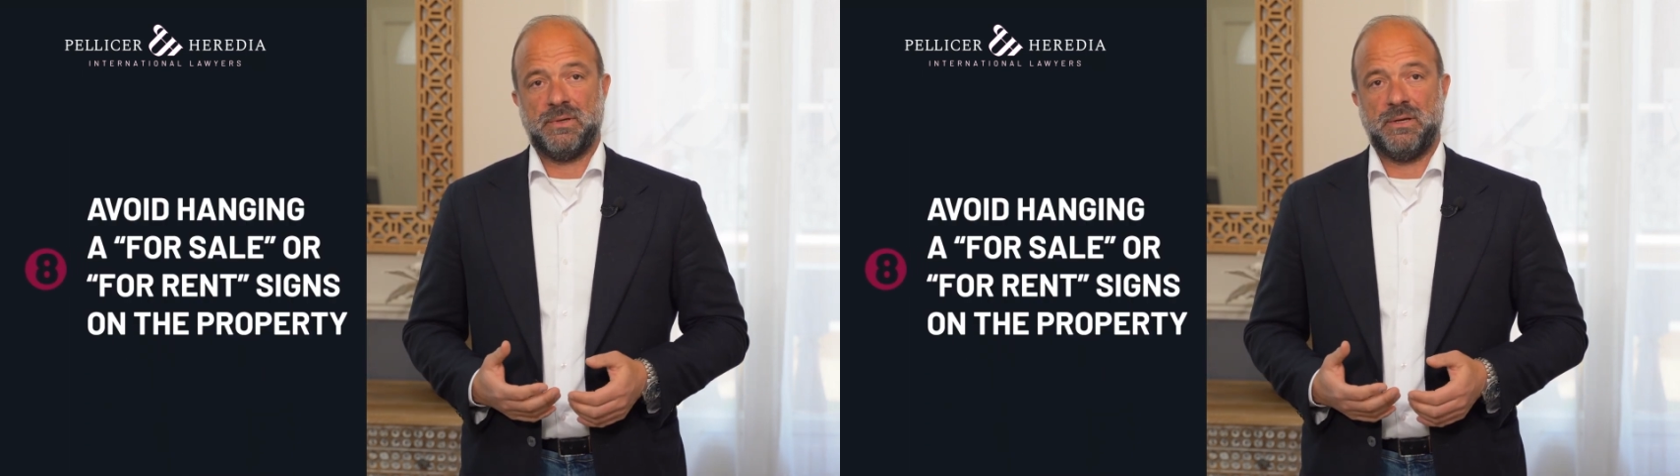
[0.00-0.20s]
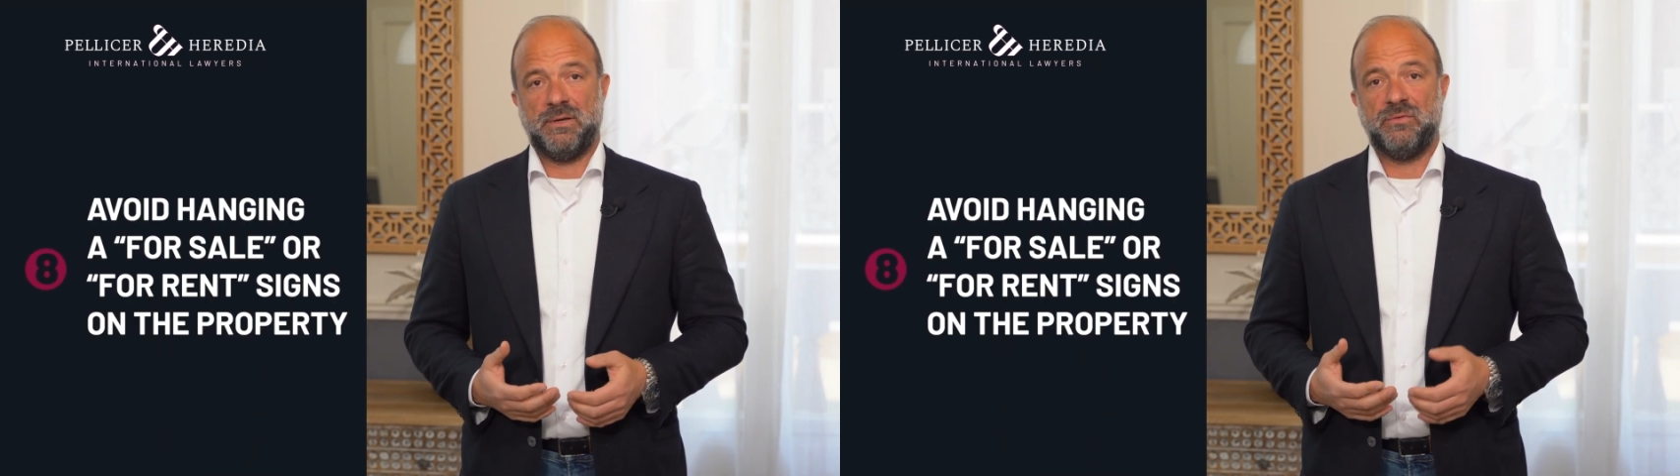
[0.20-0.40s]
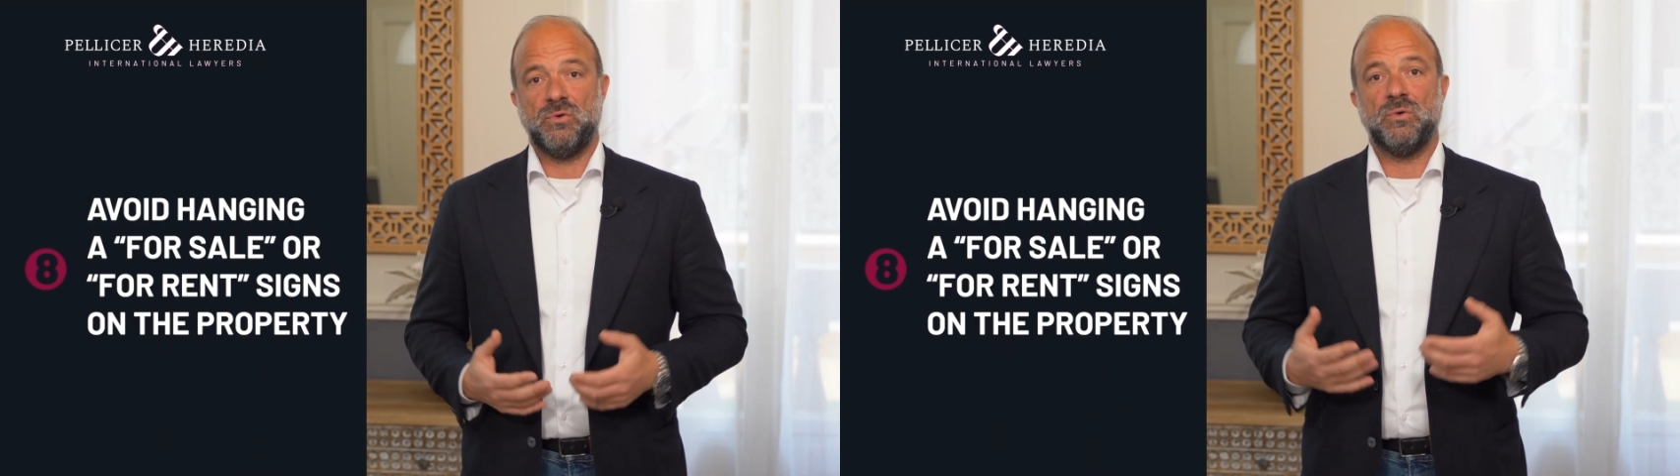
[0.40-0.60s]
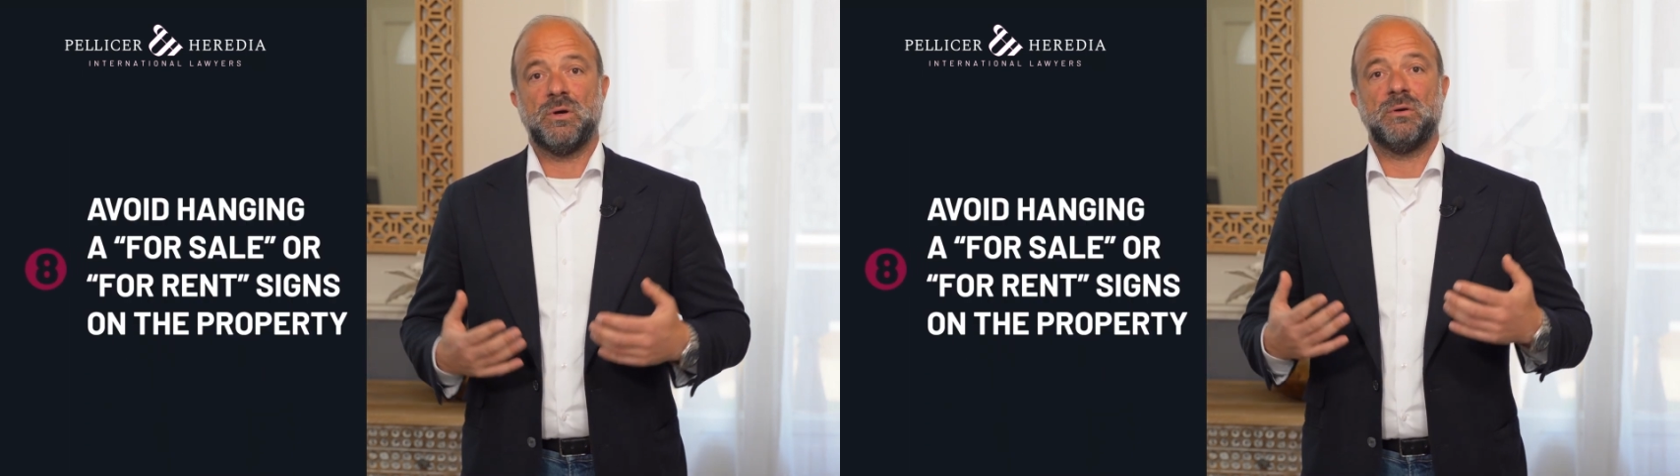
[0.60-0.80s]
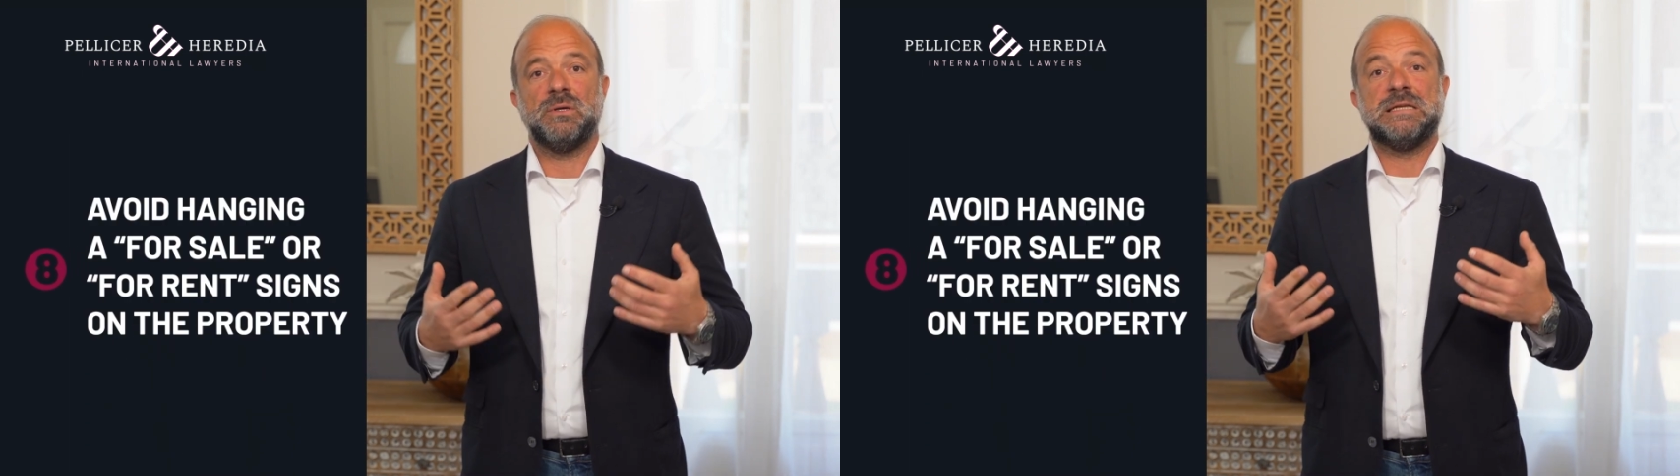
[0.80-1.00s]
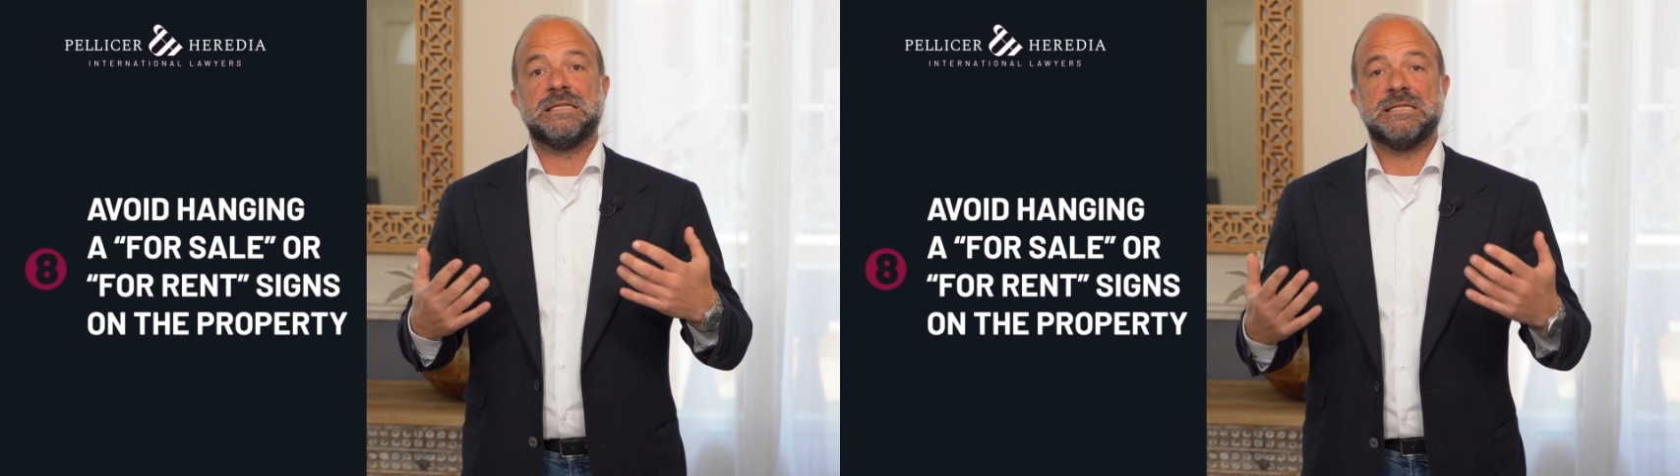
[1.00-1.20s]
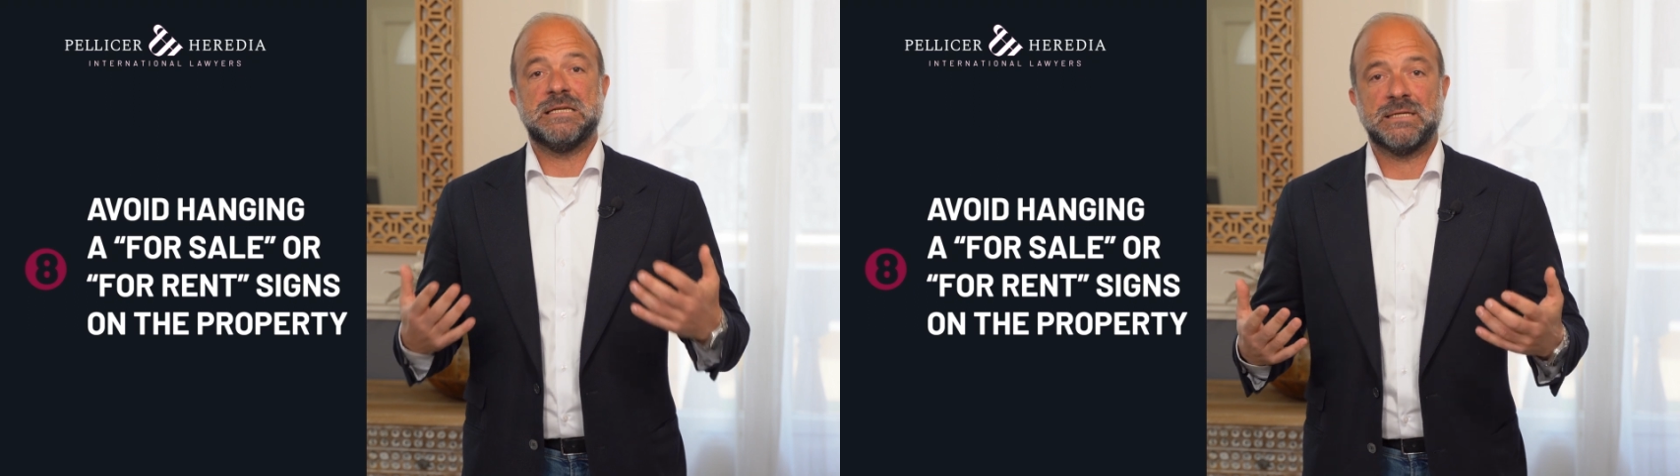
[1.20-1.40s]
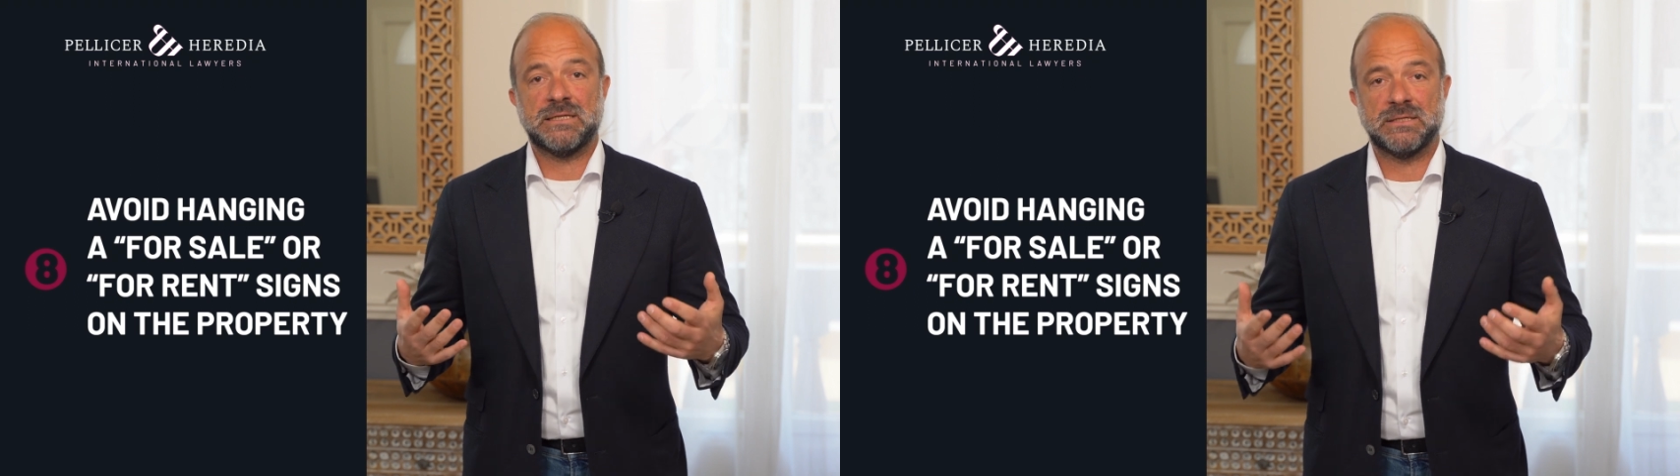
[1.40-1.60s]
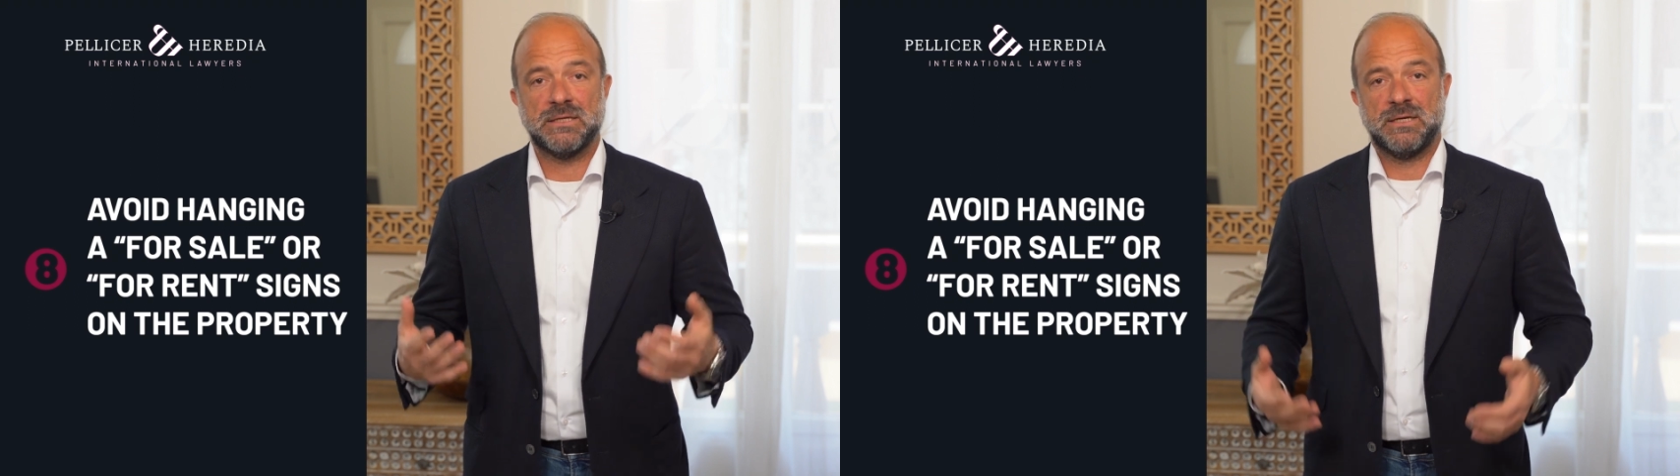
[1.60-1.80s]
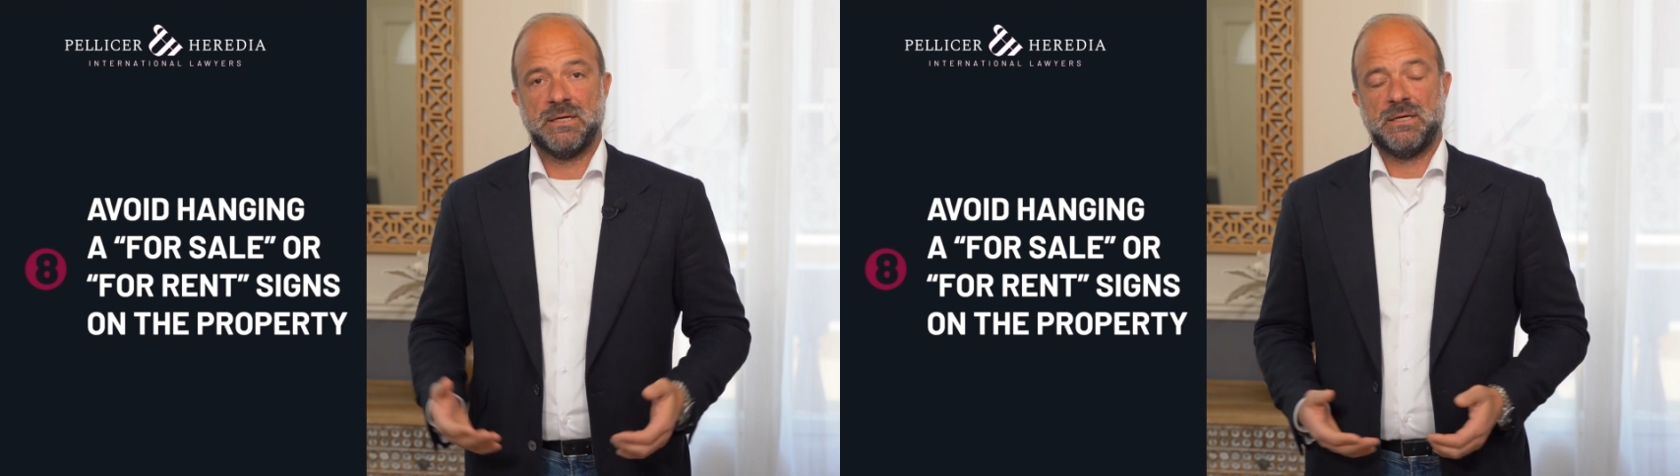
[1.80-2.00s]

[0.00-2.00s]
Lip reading: If you intend